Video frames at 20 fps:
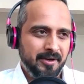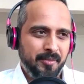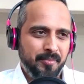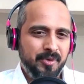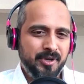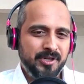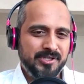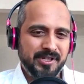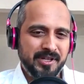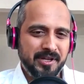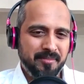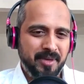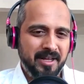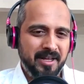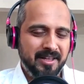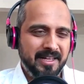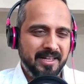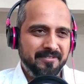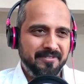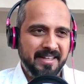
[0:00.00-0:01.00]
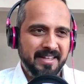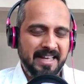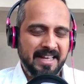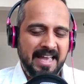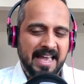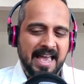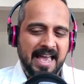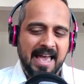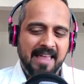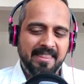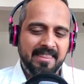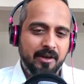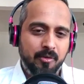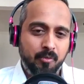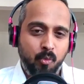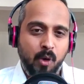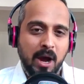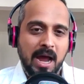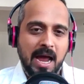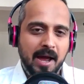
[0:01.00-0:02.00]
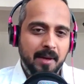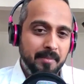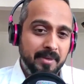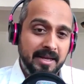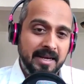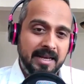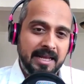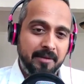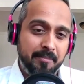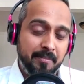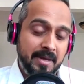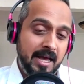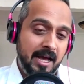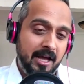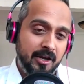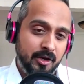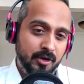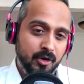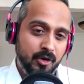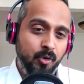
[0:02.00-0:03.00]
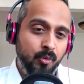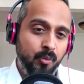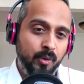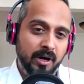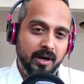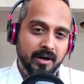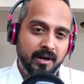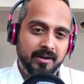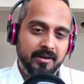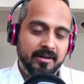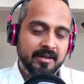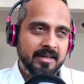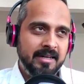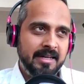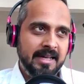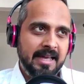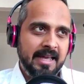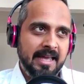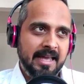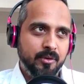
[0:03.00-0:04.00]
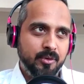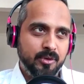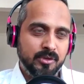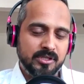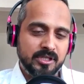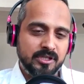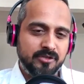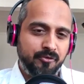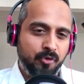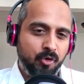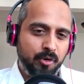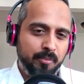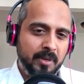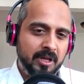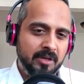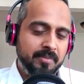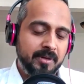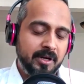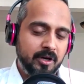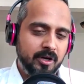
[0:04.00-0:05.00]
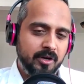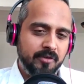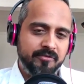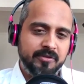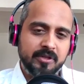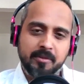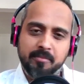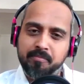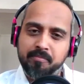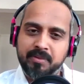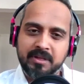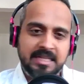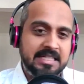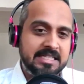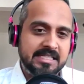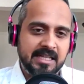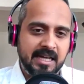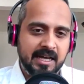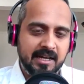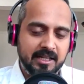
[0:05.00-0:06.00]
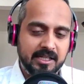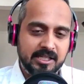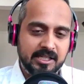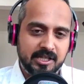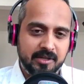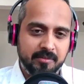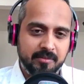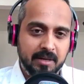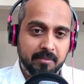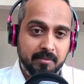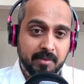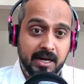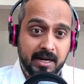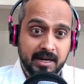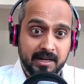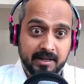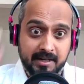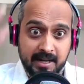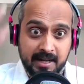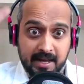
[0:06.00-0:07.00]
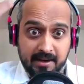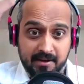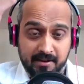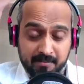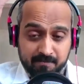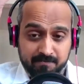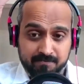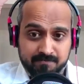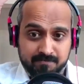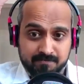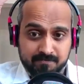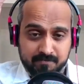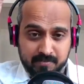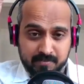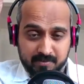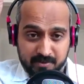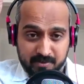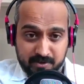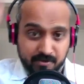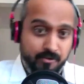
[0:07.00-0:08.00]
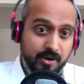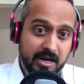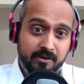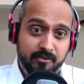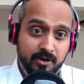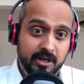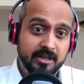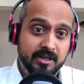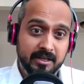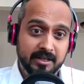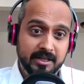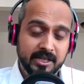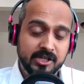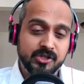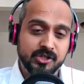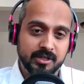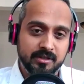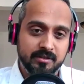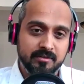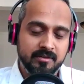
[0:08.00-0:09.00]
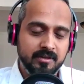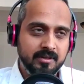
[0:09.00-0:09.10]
person in my life. And then wham, it hit me out of nowhere. It was this 4-month period of complete silence in my mind and a direct recognition